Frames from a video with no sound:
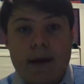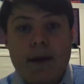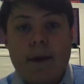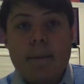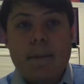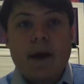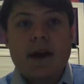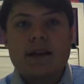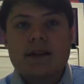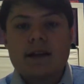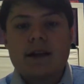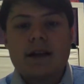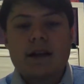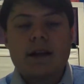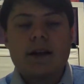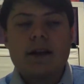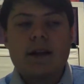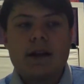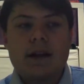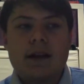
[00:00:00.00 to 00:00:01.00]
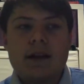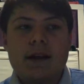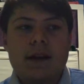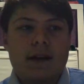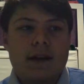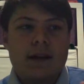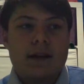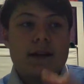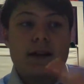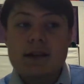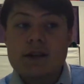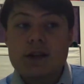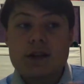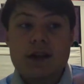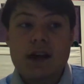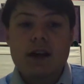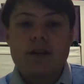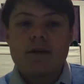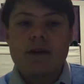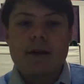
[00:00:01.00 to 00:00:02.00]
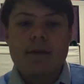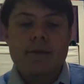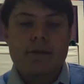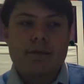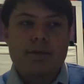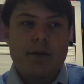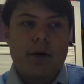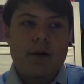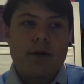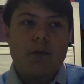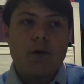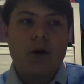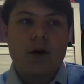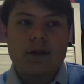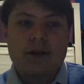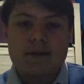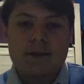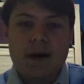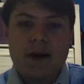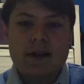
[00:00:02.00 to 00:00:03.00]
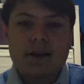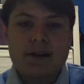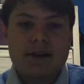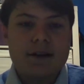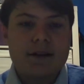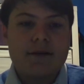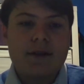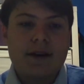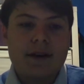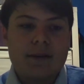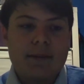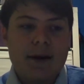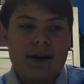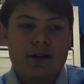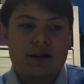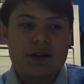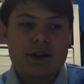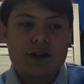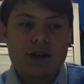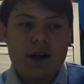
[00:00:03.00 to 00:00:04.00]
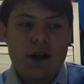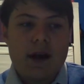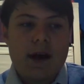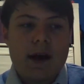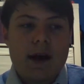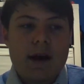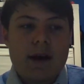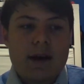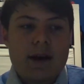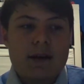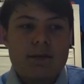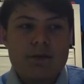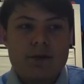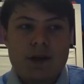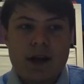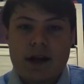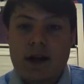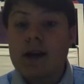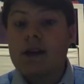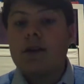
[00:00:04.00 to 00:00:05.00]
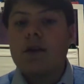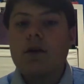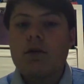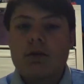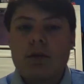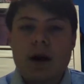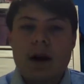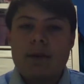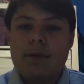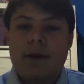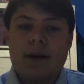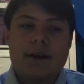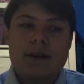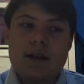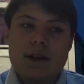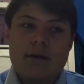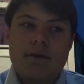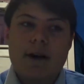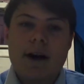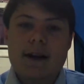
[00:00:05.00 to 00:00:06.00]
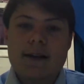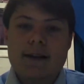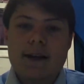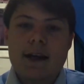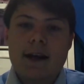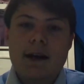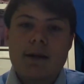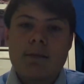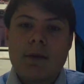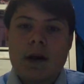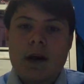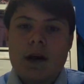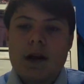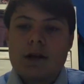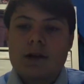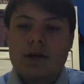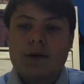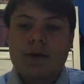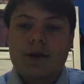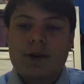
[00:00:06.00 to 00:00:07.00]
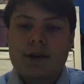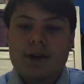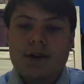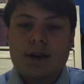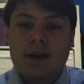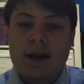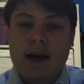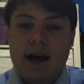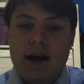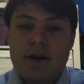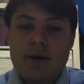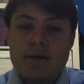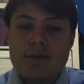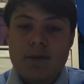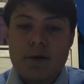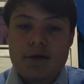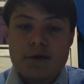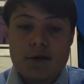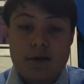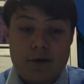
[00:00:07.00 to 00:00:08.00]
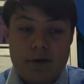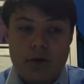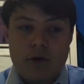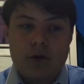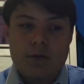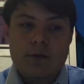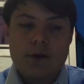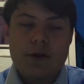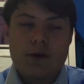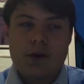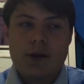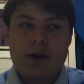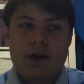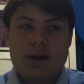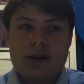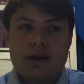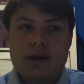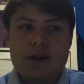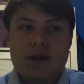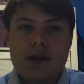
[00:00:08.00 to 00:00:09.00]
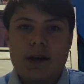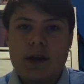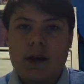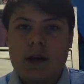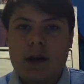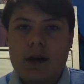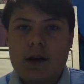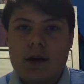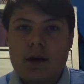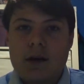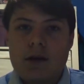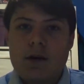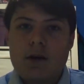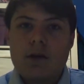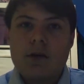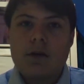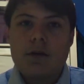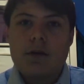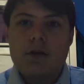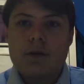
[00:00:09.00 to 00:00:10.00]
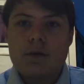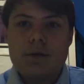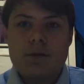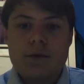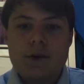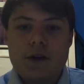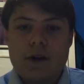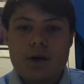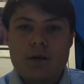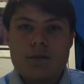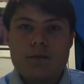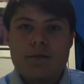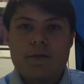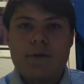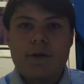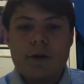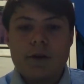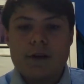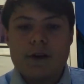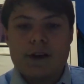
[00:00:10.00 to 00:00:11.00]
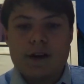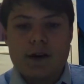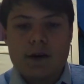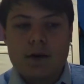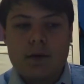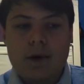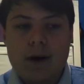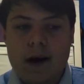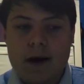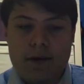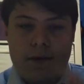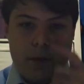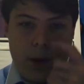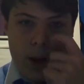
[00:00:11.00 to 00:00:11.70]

basically he's just kind of worked his way into UNIT. He was in the right place at the right time, talking to the guy who's supposed to form UNIT, or who funded it or whatever,